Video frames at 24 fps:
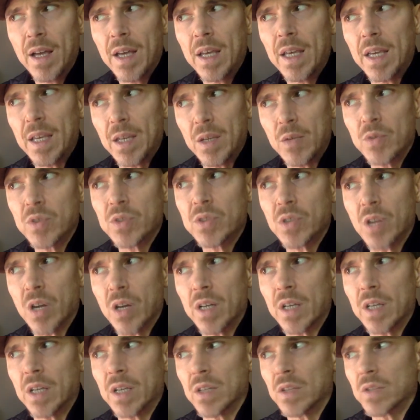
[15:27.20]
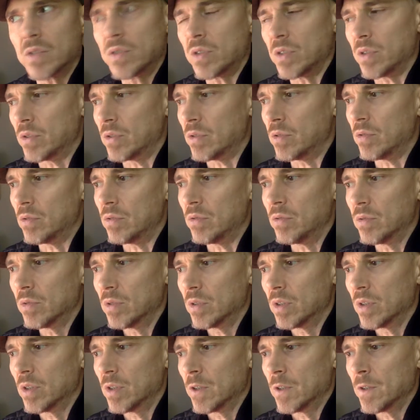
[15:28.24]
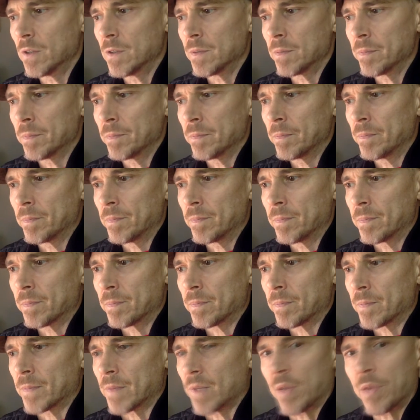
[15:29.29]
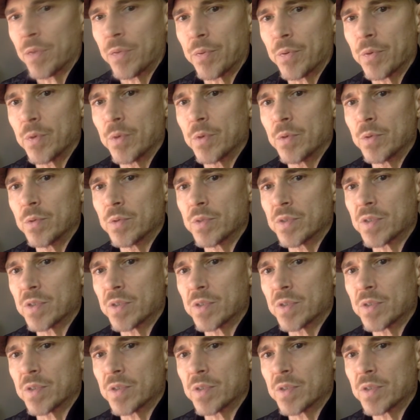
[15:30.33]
he was starting to, through